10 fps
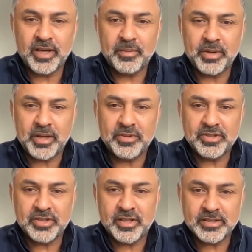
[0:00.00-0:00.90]
become
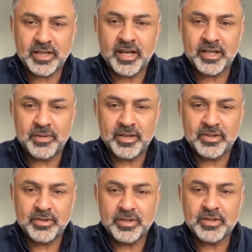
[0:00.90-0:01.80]
engineers at IIT
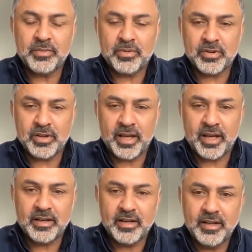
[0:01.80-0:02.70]
BHU. And it's important
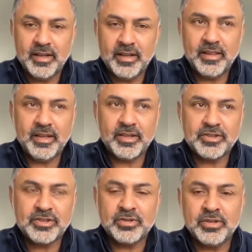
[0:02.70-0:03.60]
that they
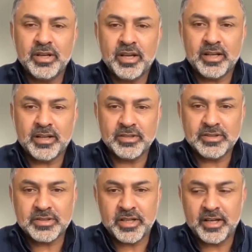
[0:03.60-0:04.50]
shouldn't get
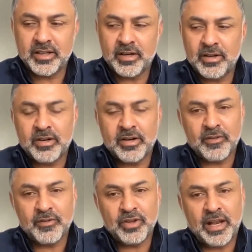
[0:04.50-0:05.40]
constrained in their
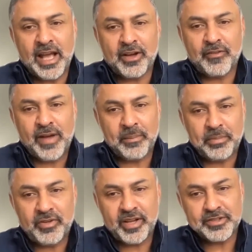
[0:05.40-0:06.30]
learning for the lack of
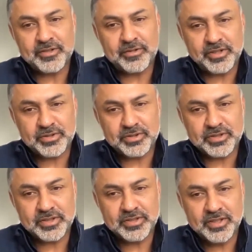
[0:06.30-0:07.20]
ample financial
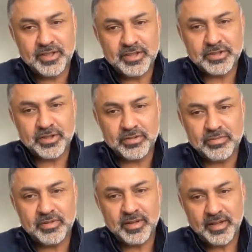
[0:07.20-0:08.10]
resources.
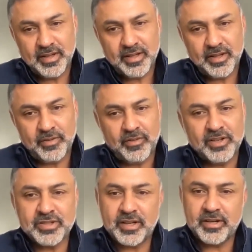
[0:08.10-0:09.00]
So we've
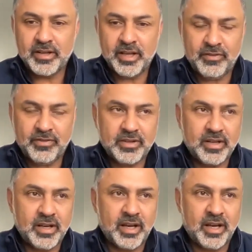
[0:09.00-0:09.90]
initiated a gift.
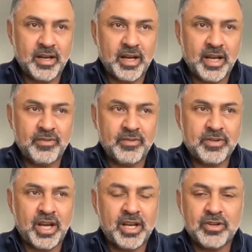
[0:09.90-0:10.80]
I have
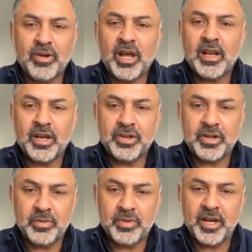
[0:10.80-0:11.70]
tried to rally other
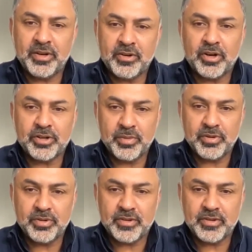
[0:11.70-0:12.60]
alumni to
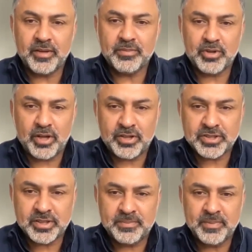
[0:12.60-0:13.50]
contribute to the same
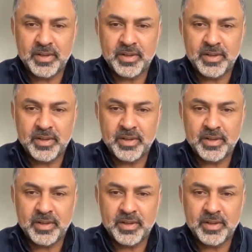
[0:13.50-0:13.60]
scholarship.